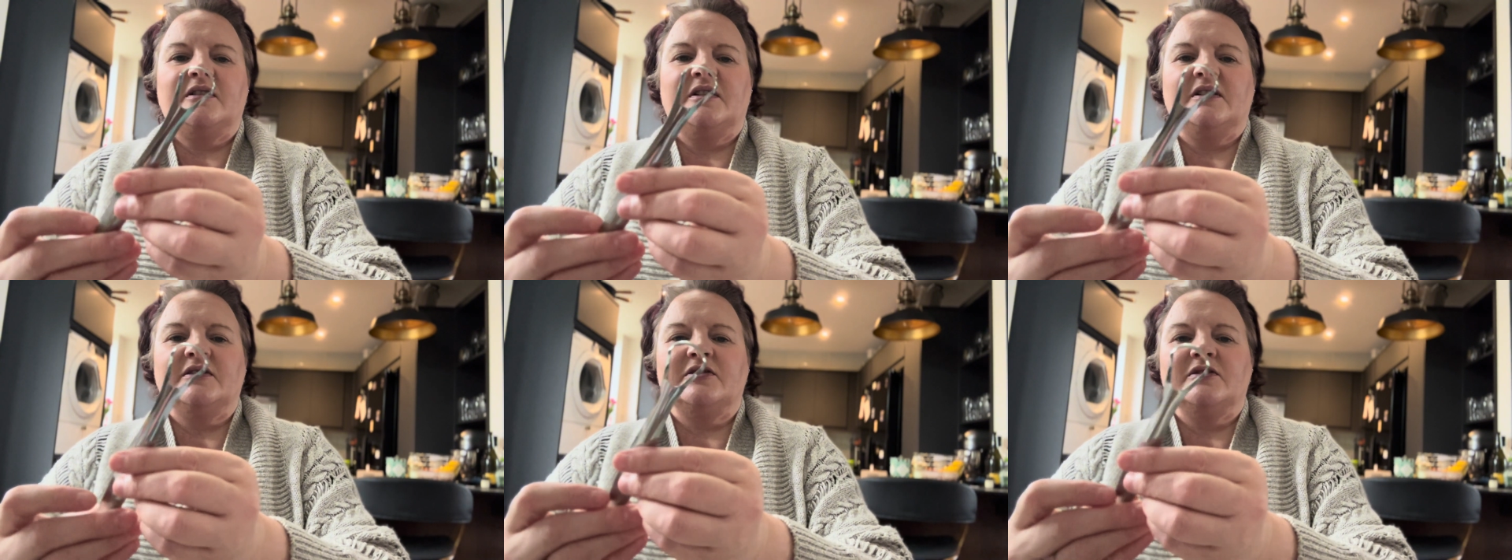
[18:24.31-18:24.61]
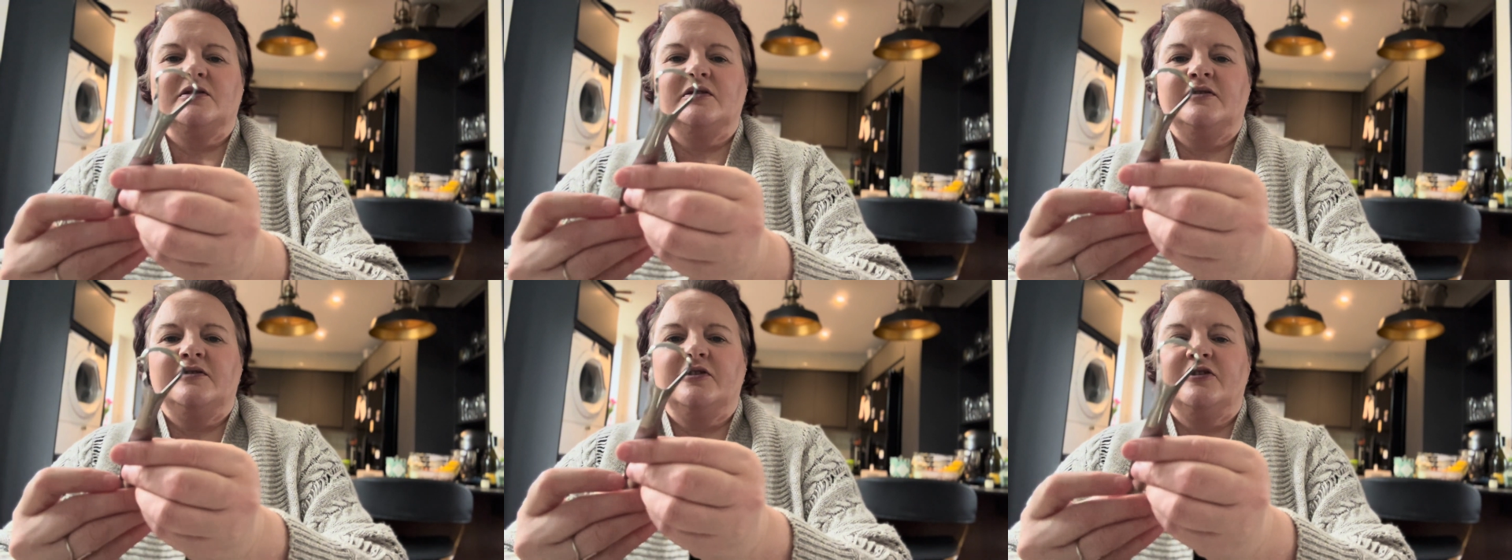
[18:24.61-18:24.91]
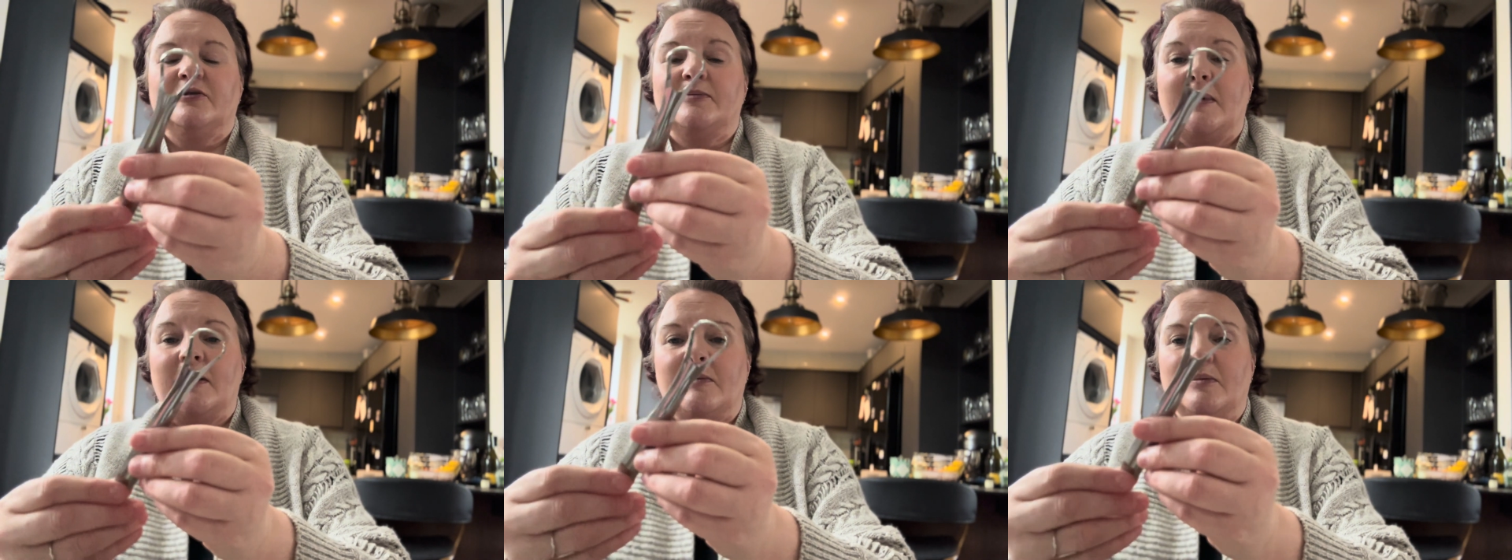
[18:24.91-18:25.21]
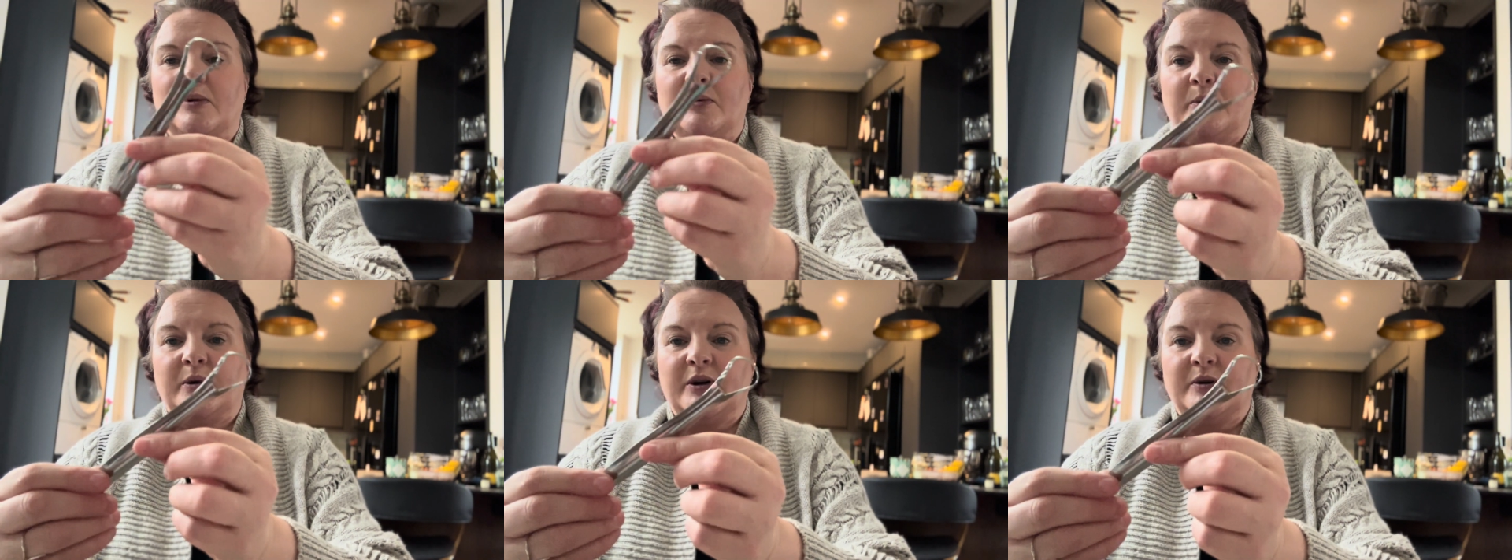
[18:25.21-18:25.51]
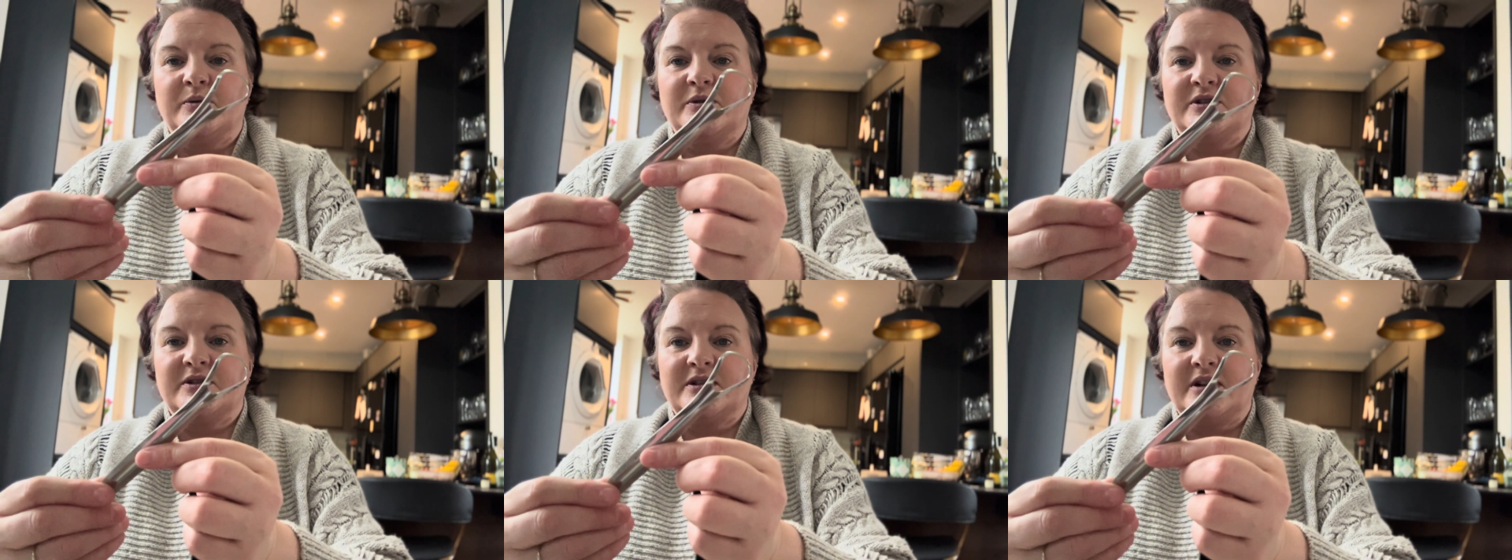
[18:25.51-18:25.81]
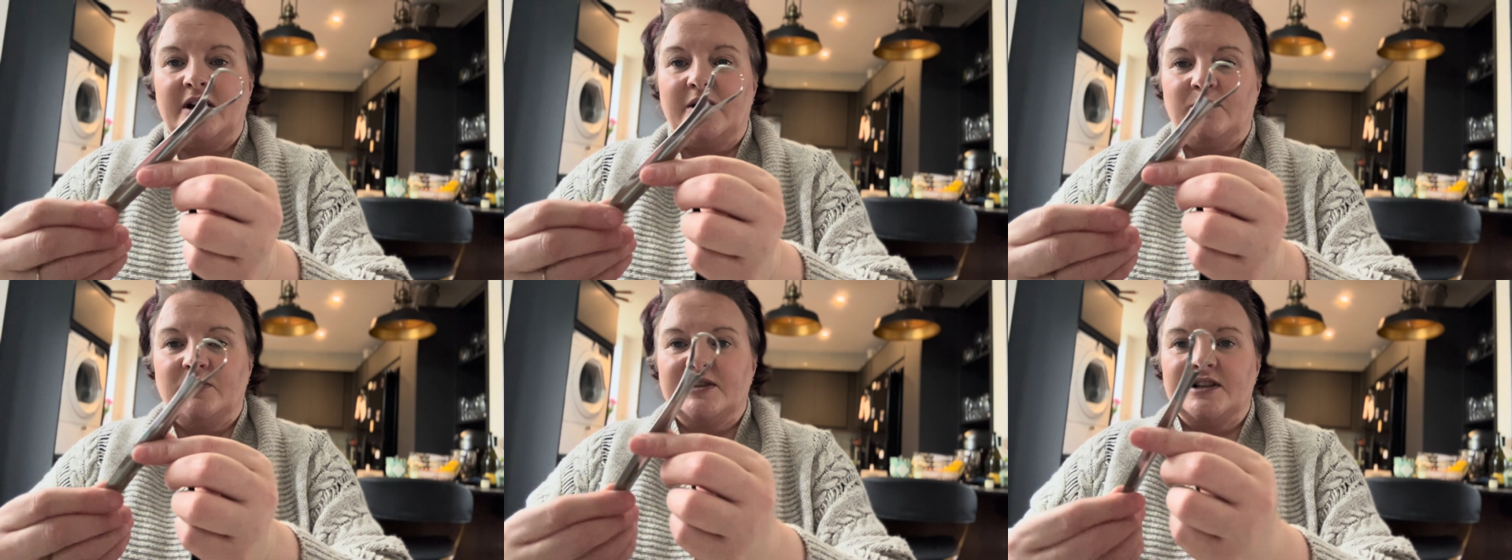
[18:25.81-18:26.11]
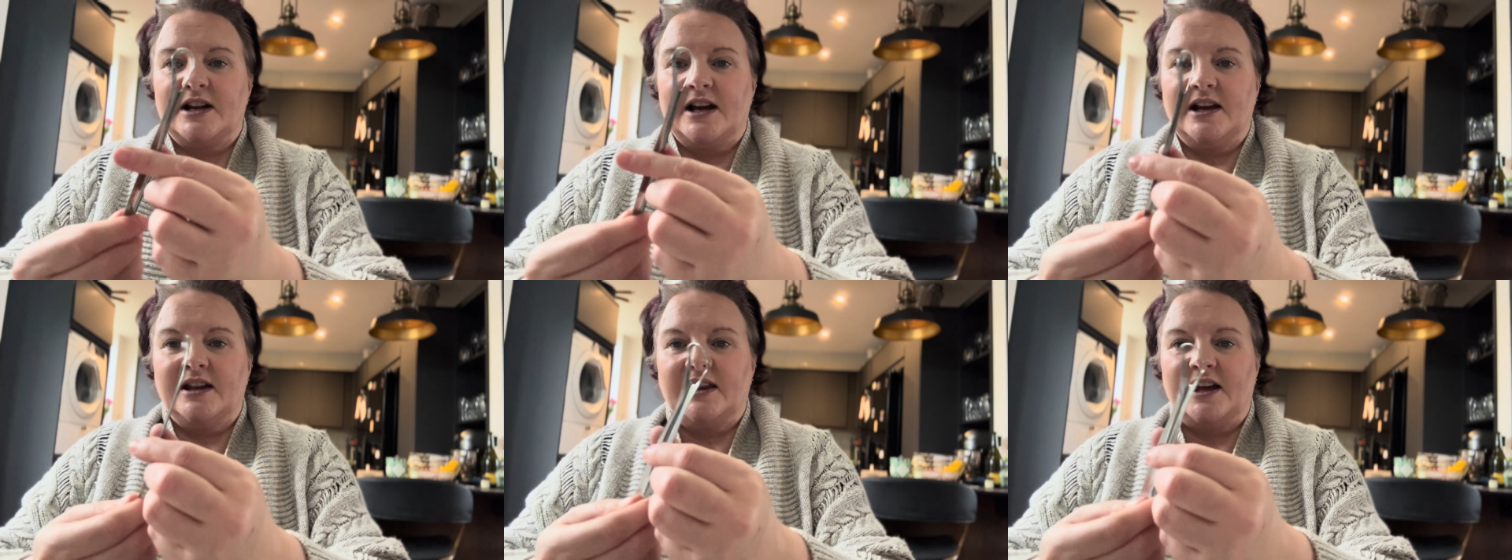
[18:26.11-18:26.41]
I don't know if you remember, but it was
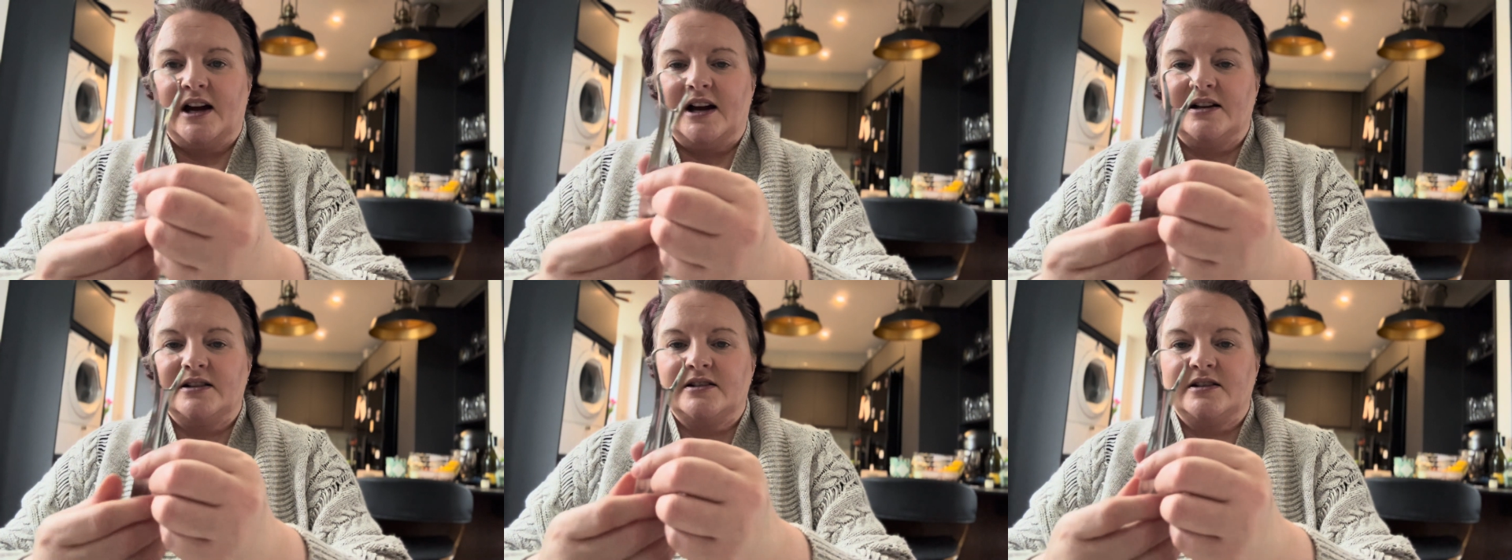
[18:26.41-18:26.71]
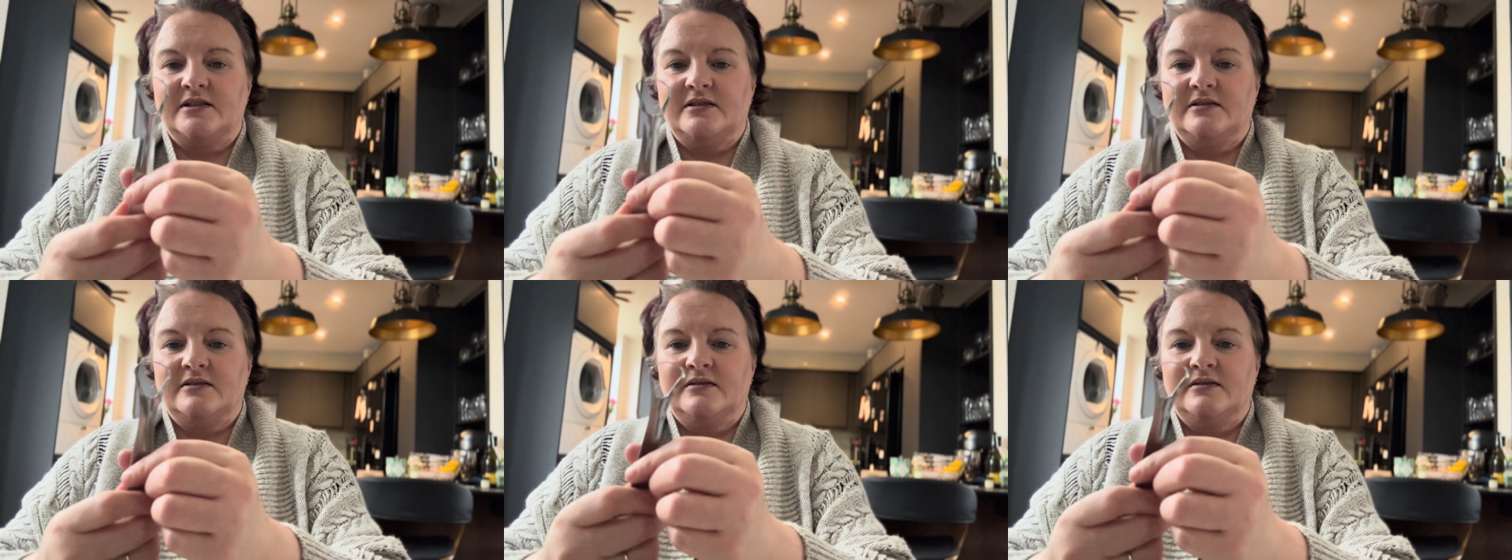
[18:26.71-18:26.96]
like that.